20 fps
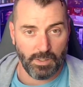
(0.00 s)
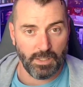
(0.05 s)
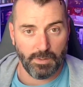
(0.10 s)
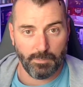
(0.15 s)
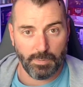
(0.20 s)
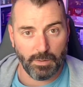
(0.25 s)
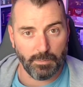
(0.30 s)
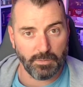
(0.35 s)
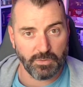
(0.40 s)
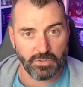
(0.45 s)

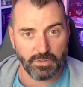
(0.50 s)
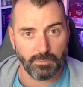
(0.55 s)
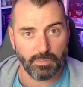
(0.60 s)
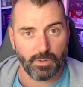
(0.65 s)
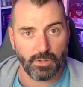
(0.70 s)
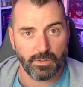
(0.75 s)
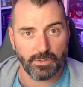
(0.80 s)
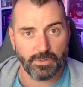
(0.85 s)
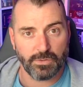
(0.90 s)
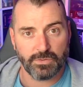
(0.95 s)
publishing
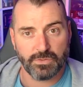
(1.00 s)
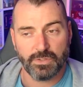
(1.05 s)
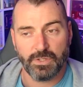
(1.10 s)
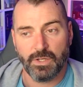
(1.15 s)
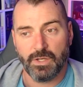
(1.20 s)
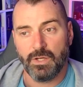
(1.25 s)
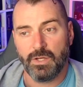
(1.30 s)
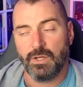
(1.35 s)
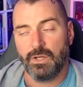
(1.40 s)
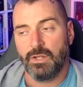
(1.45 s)
partners
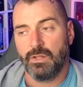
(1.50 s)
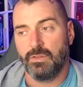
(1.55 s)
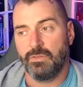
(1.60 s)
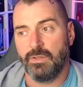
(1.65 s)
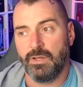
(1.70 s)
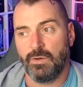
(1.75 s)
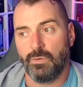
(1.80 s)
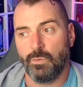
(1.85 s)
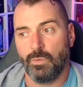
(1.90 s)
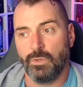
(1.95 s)

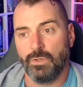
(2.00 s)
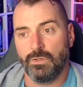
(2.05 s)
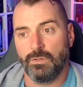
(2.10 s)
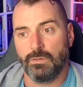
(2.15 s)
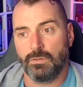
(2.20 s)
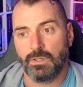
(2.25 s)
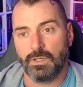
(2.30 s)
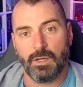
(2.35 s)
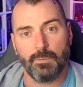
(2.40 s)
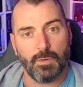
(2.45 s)
that
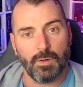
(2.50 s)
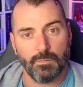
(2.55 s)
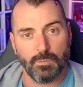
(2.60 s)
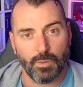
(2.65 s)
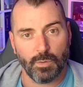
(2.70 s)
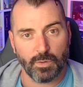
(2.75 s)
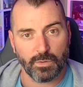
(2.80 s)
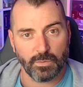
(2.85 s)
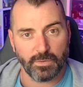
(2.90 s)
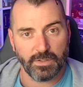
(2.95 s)
will come on
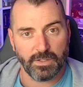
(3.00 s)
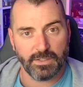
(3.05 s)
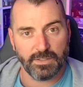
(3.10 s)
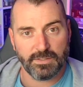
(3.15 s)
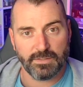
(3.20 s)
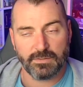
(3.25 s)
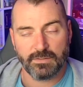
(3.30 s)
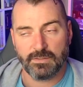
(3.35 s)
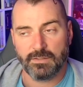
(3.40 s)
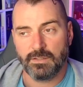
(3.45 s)
board with
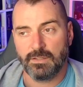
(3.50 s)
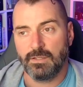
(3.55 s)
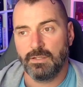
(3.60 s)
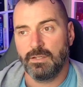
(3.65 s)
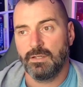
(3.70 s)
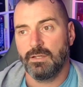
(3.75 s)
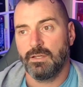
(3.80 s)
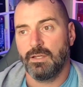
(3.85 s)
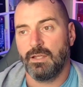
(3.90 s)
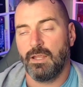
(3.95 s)
us
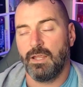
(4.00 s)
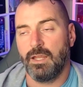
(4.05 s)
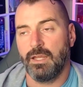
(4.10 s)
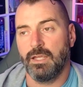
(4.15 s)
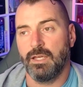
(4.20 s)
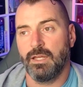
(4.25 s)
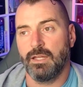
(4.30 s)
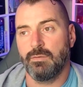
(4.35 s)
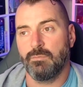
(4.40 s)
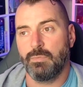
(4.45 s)

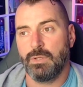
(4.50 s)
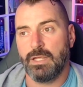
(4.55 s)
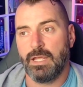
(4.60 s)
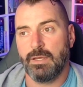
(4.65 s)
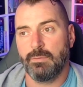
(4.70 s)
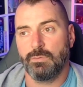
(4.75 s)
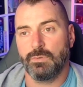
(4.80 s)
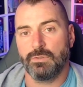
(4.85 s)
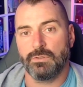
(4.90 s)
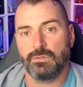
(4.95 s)
and be
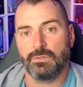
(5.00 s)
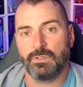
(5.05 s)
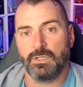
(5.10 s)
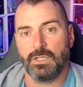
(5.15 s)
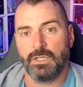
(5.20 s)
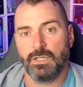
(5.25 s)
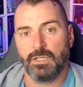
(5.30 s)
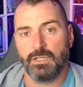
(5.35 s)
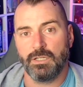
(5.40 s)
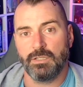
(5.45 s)
able
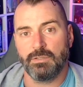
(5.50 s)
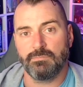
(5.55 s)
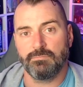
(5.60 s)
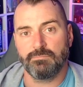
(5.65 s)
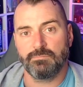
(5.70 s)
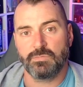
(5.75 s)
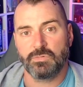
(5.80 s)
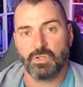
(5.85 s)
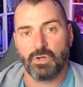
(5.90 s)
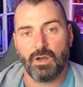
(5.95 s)

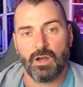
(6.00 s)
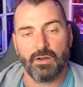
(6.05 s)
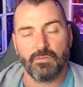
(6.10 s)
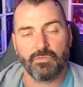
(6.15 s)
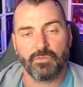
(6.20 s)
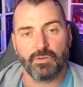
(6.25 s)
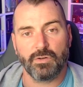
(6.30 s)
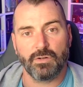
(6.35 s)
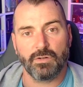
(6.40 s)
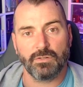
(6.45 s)
to
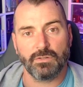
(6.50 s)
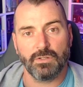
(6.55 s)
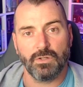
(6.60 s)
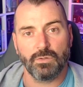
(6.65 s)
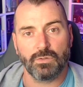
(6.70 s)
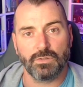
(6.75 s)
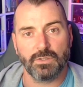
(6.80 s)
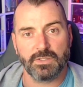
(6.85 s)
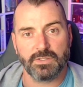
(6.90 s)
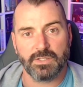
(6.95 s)
offer
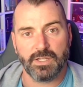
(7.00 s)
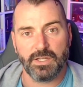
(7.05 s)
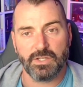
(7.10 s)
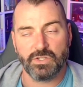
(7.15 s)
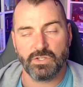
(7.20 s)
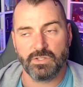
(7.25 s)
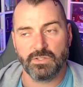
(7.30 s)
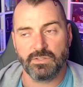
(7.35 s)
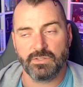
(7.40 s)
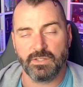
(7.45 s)

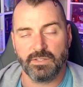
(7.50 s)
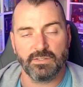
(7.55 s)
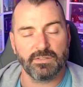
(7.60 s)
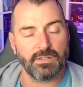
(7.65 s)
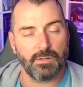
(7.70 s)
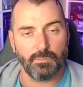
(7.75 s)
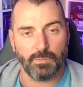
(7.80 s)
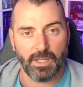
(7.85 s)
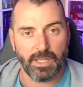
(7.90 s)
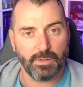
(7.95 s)
localizations in
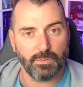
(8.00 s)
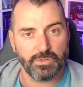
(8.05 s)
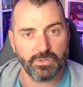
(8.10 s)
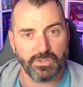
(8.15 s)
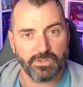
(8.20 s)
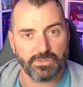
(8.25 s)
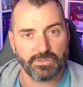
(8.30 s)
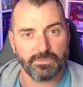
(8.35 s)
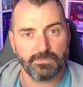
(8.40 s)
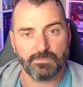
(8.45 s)
some
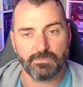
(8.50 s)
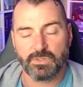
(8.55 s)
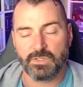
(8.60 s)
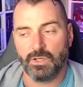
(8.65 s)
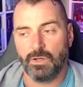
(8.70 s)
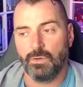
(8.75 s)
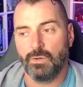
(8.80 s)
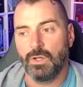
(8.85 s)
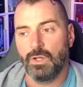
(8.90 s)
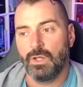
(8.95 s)
languages.
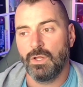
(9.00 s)
So